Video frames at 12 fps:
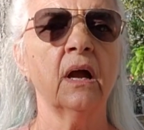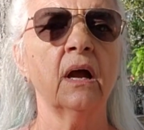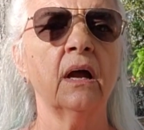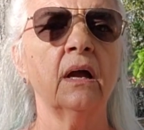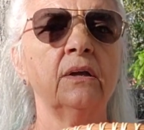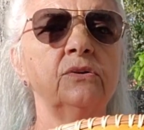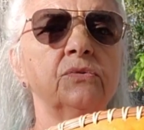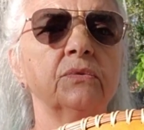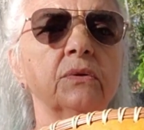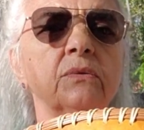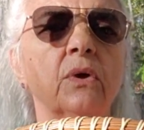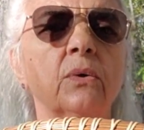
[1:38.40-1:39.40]
I
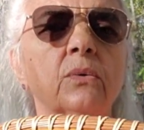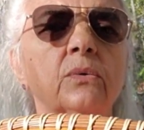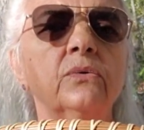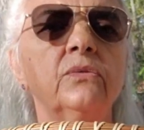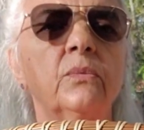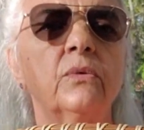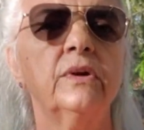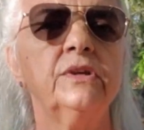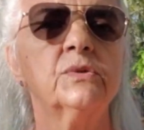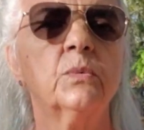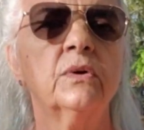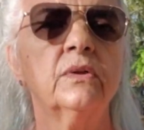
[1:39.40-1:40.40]
drilled holes where
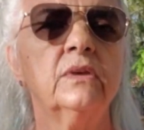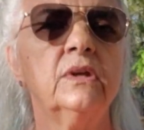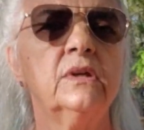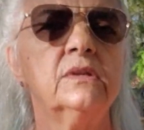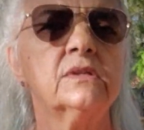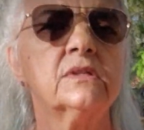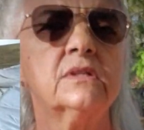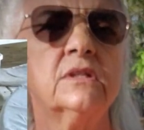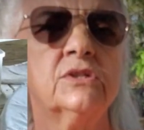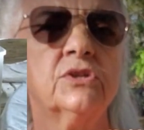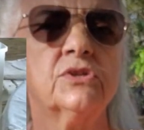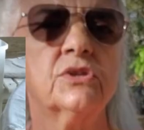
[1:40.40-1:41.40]
each one of these
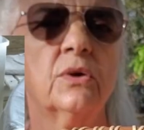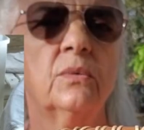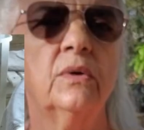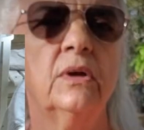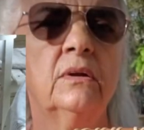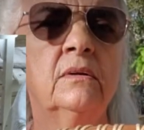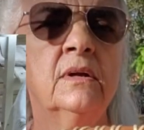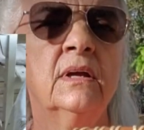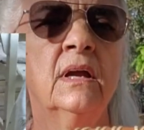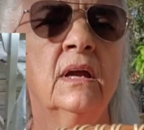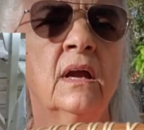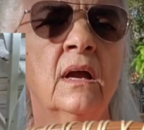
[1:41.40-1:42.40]
stitches go in,
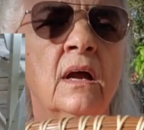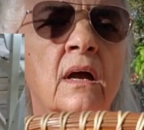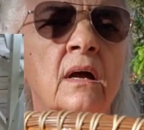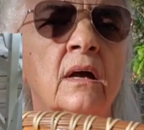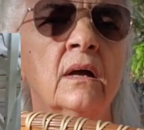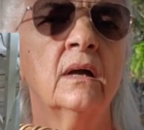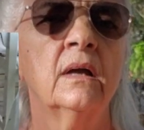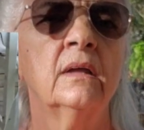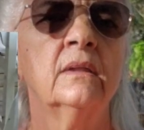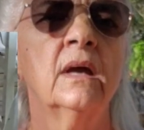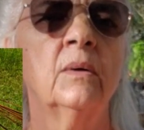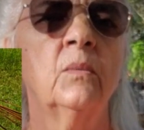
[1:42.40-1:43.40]

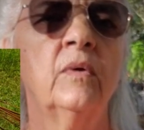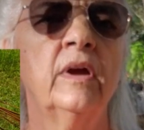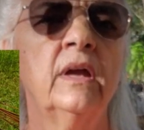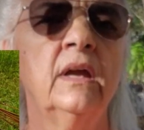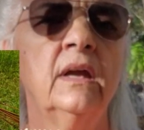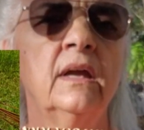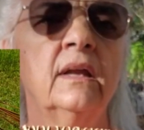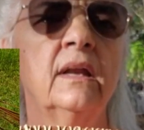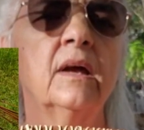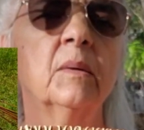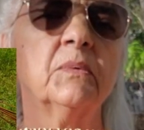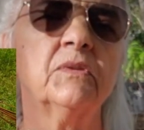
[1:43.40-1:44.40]
and that way it
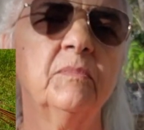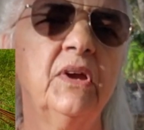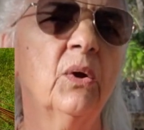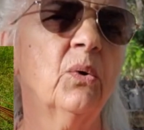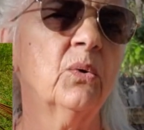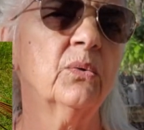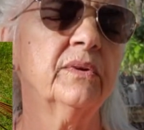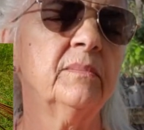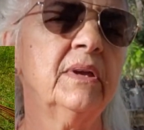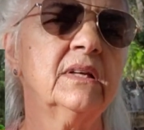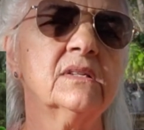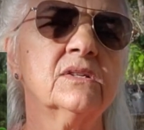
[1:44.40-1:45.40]
helps me hold. It
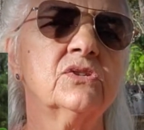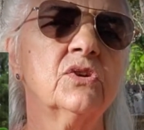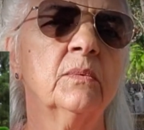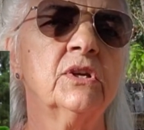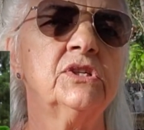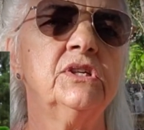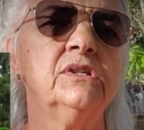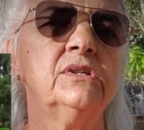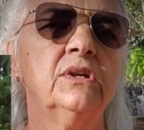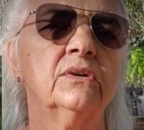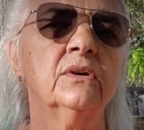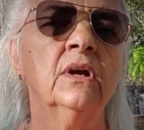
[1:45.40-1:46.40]
makes it so much
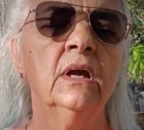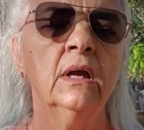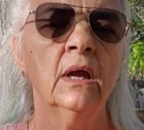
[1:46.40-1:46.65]
easier.